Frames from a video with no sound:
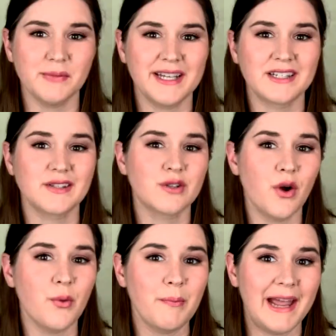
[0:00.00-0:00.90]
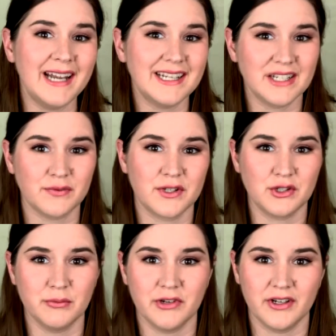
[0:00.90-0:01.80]
been so many different
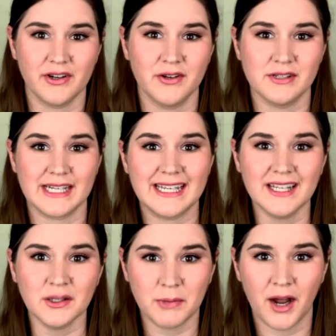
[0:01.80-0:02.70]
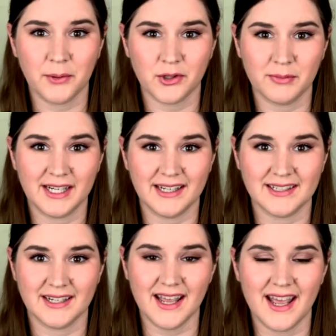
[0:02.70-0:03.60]
superheroes in popular media
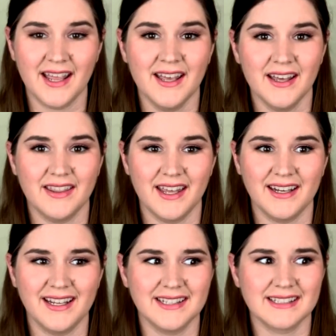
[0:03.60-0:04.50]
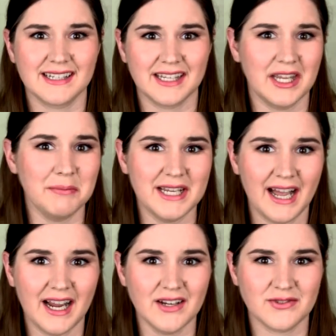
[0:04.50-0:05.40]
today that it can be
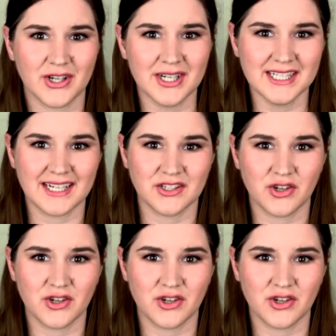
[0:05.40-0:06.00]
kind of daunting to